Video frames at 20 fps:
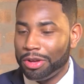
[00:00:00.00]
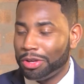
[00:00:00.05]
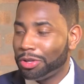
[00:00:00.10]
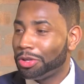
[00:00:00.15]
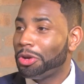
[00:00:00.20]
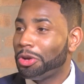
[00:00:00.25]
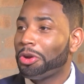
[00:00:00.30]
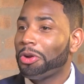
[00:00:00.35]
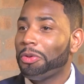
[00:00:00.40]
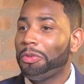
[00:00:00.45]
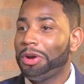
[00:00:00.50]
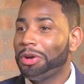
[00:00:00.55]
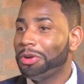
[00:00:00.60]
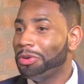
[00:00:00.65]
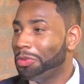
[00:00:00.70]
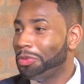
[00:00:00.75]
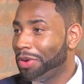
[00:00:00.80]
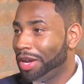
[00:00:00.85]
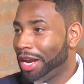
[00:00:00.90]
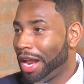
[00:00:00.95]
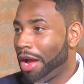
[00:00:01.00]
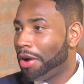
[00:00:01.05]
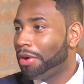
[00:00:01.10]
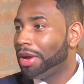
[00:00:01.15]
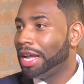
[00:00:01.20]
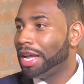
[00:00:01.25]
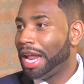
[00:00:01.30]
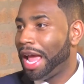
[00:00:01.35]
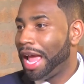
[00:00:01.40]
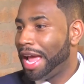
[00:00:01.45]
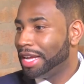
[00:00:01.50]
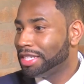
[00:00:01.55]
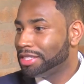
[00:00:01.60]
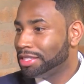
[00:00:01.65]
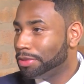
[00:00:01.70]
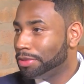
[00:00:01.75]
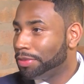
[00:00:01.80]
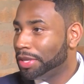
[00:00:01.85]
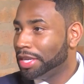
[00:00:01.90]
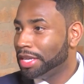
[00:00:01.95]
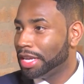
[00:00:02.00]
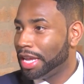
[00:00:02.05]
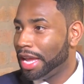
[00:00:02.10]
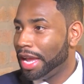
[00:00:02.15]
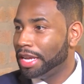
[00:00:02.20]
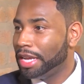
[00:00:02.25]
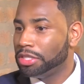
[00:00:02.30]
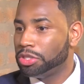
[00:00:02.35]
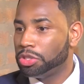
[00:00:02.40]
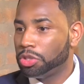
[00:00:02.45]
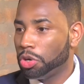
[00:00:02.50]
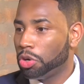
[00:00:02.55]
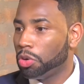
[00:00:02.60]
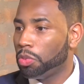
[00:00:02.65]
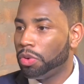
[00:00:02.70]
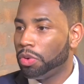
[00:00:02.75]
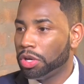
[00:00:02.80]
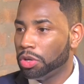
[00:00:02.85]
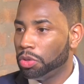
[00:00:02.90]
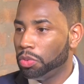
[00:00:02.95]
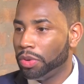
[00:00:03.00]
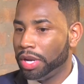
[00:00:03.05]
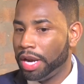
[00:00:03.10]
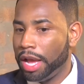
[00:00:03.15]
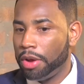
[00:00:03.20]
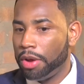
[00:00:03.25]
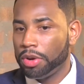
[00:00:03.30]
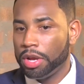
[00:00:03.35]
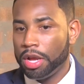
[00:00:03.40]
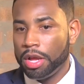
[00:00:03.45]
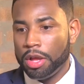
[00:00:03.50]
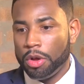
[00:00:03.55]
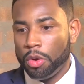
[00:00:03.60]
You're the one who went out and asked to be engaged. You're the one who went out.